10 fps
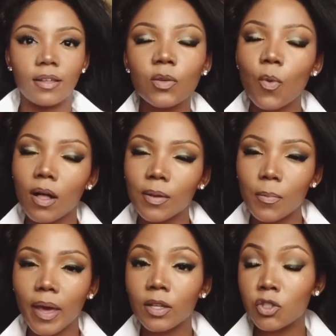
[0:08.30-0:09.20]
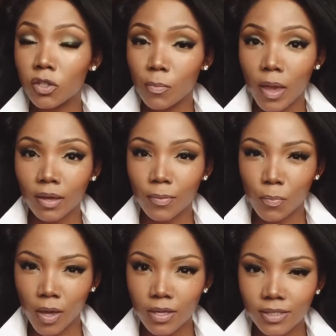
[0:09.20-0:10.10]
Welcome back to the makeup
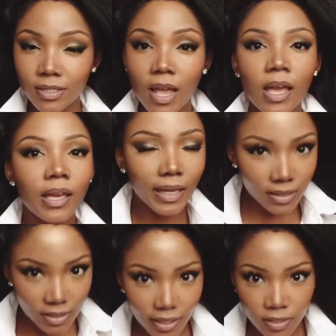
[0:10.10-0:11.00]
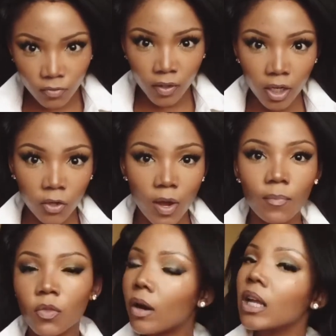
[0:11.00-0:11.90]
mess. In today's video,
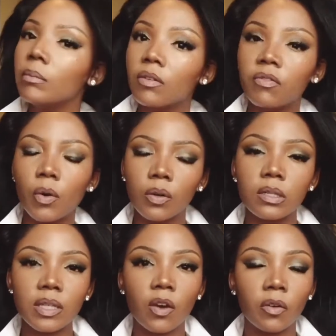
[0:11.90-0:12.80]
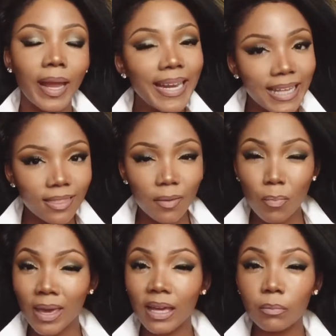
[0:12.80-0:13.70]
I'm not going to be focusing on anything
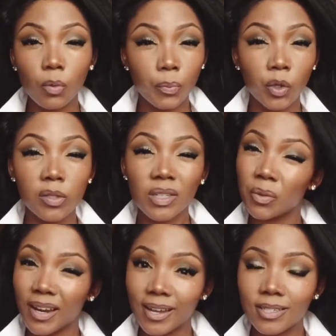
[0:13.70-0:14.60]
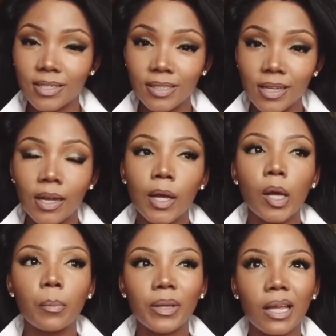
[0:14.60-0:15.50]
makeup or beauty related,
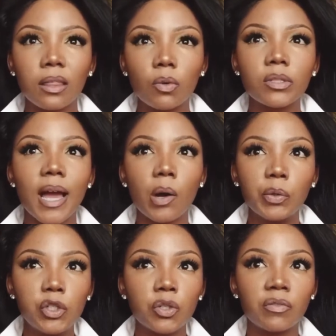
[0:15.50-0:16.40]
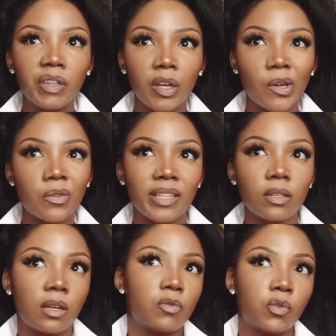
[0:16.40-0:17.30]
but I thought I would do a video that's
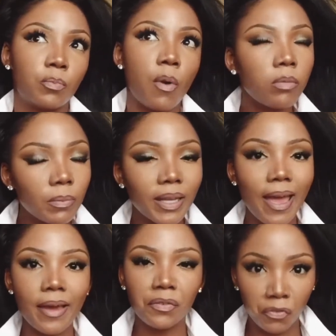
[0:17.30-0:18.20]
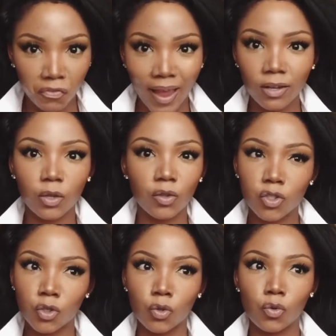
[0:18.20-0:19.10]
going to probably add value
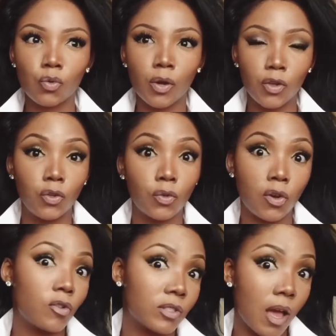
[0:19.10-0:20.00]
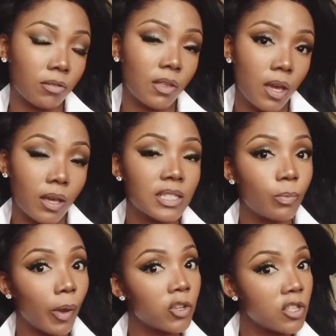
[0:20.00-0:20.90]
to you girls out there,
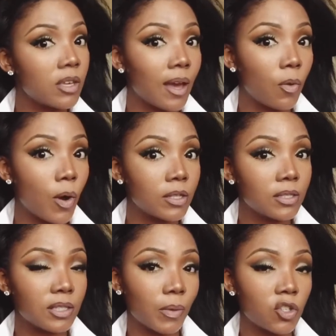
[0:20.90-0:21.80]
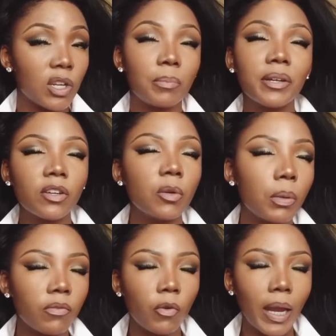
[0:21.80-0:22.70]
especially the young ones, but it could
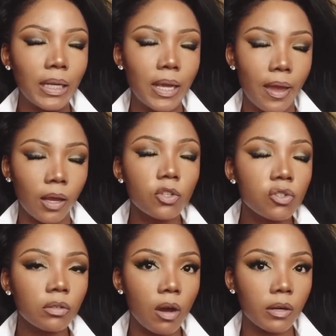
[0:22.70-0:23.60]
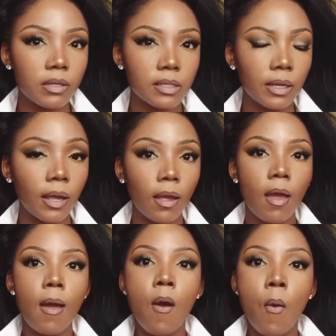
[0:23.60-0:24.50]
be for any age, honestly.
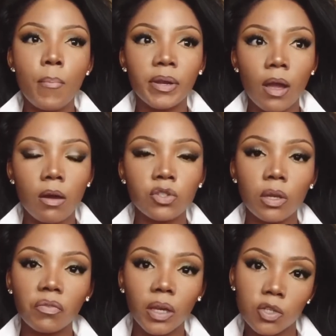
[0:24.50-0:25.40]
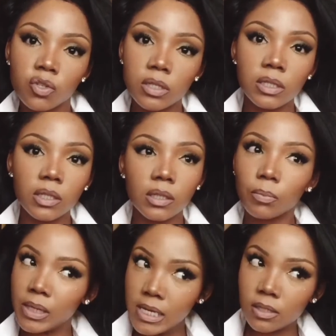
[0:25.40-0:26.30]
But yeah, so if you're interested,
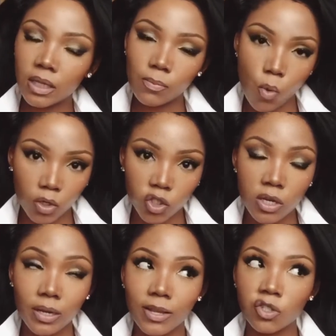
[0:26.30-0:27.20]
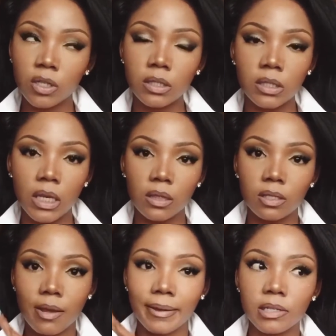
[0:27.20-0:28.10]
please keep watching, and as you can see in the
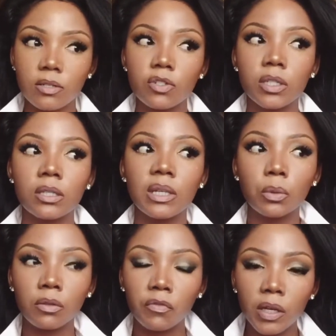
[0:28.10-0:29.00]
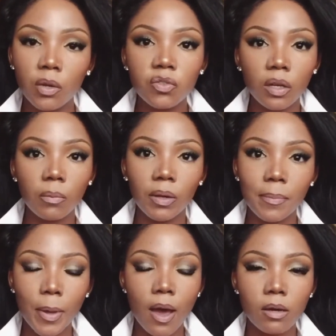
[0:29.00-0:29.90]
title, you can see what the video is going to be
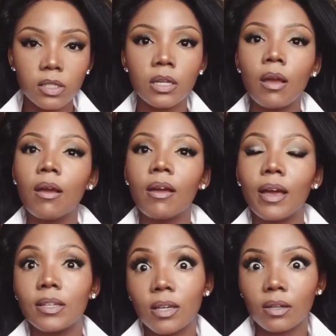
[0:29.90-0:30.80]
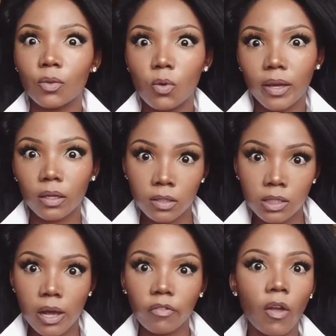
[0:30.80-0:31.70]
about, and yeah, and all that good
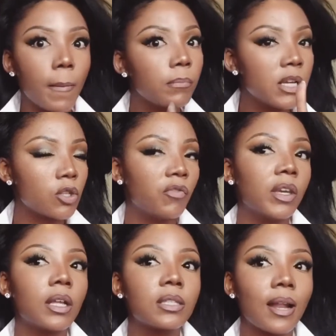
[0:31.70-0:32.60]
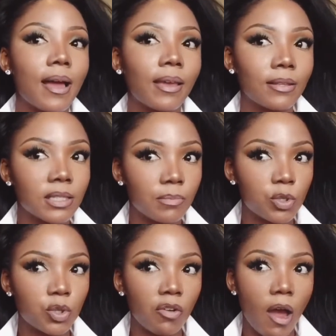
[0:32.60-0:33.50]
stuff. Please don't forget to like and
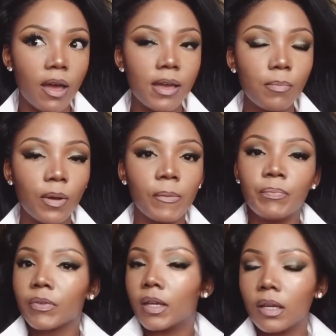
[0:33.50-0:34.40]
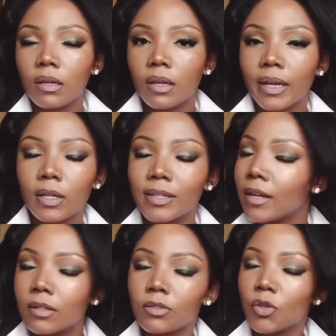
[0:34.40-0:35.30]
subscribe, and yeah, and
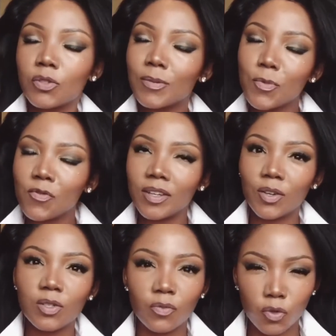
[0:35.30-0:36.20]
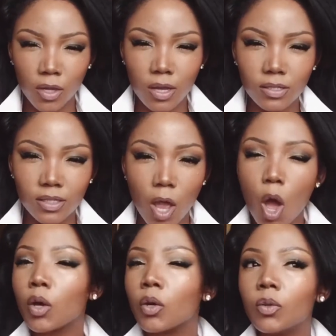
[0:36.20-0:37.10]
I'll do some more videos for you guys.
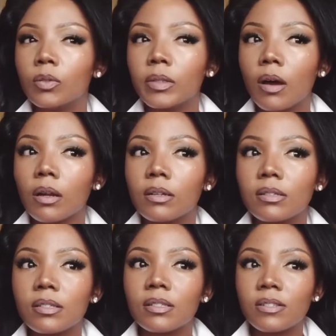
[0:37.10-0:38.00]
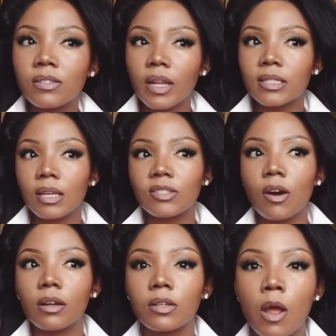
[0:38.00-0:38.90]
Cool bananas. So let's get
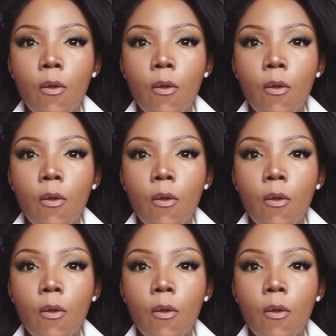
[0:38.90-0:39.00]
started.